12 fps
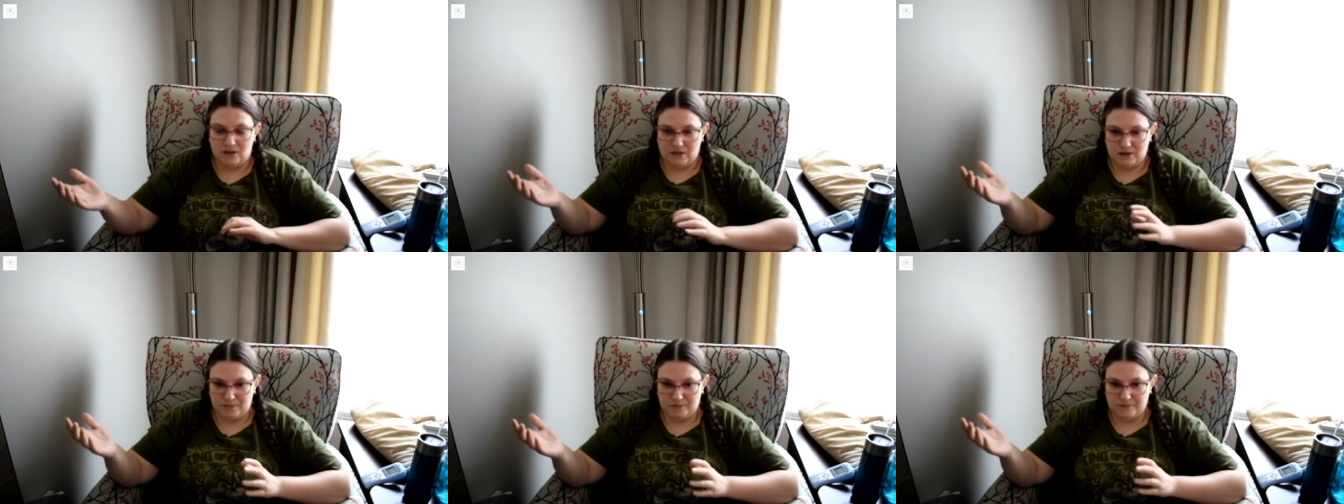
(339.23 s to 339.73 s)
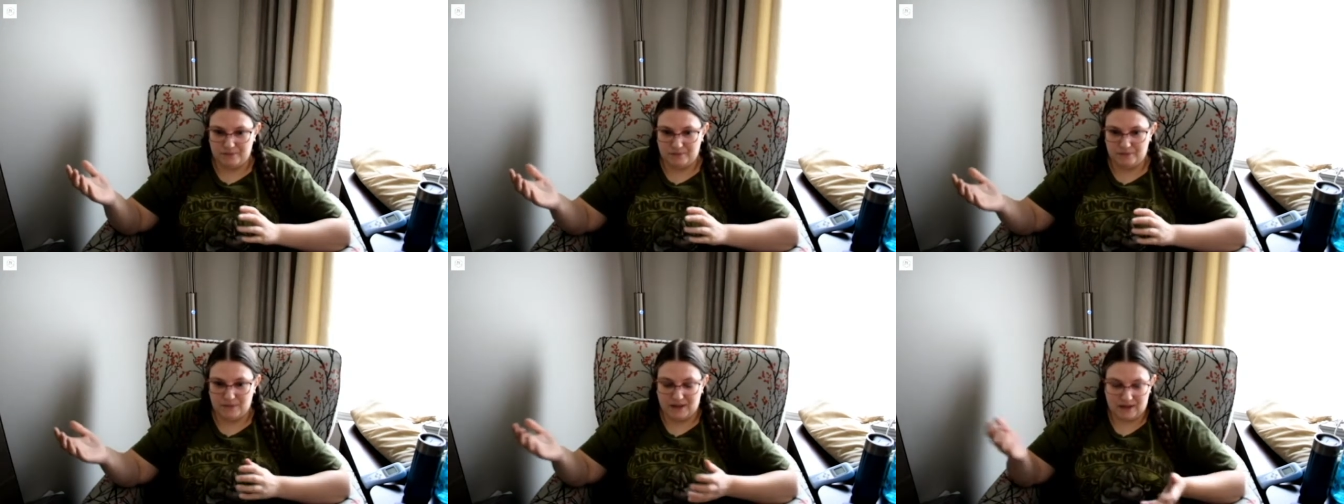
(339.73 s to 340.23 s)
Um,
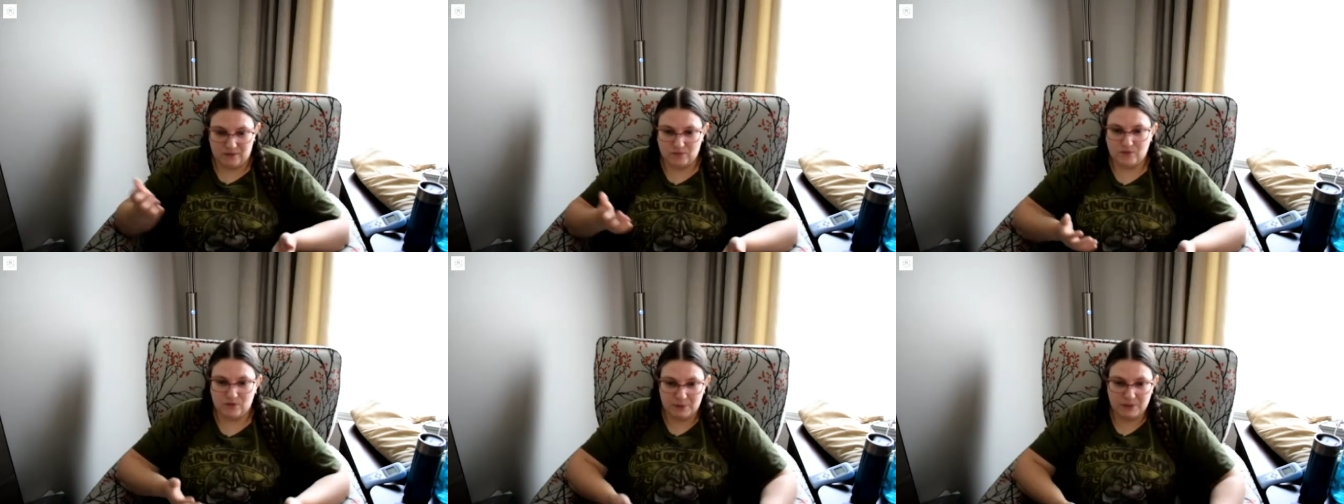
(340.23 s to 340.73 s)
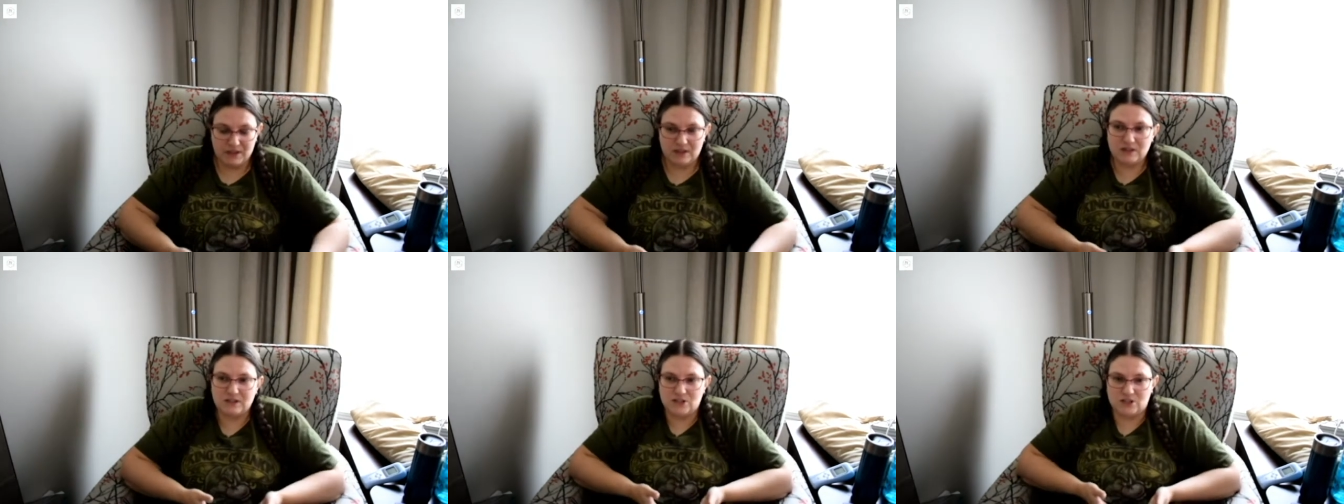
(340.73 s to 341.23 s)
like it, it would get
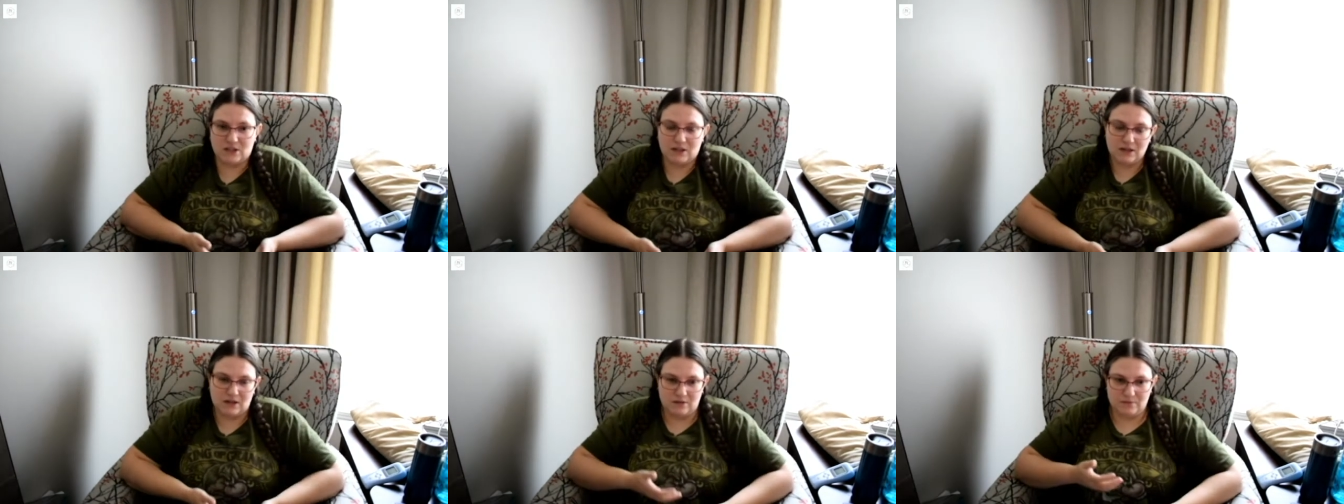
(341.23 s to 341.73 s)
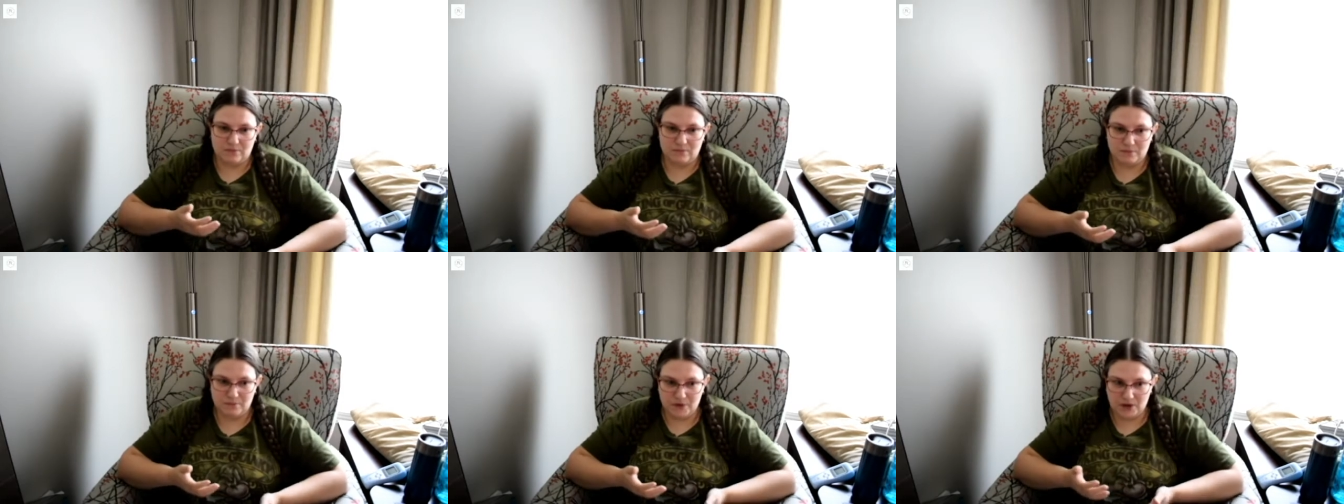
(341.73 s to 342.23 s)
the dishes clean,
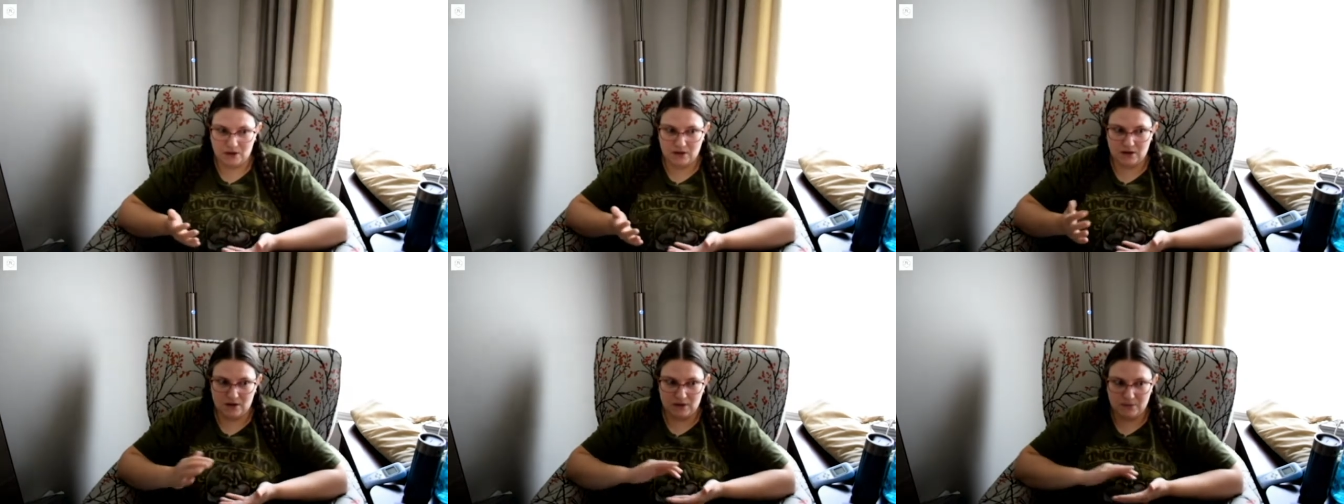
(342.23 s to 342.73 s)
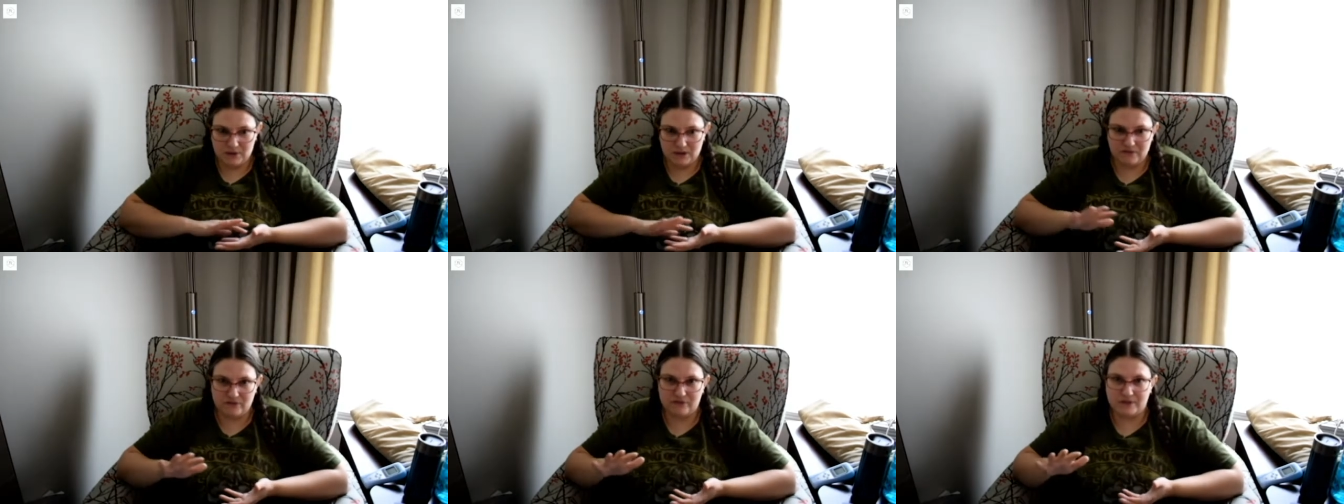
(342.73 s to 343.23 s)
but it would
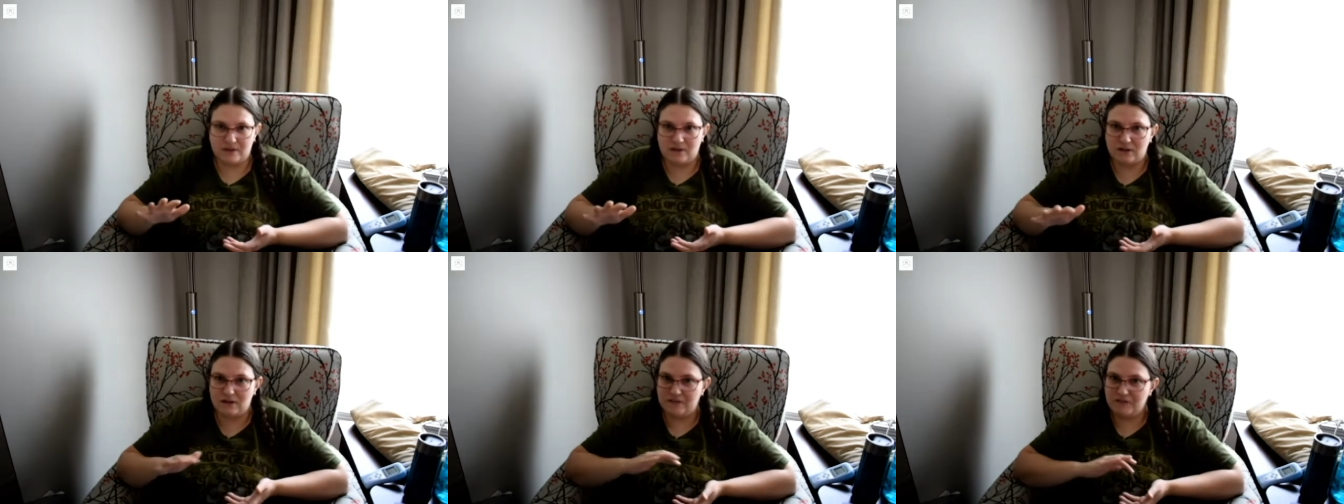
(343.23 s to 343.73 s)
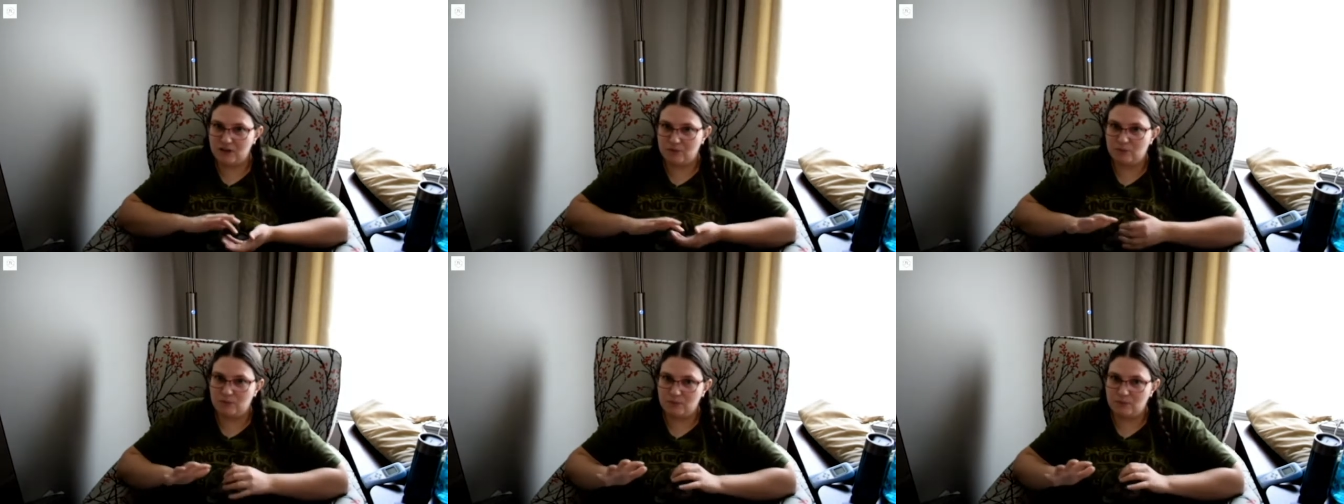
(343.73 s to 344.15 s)
leave a uh, film.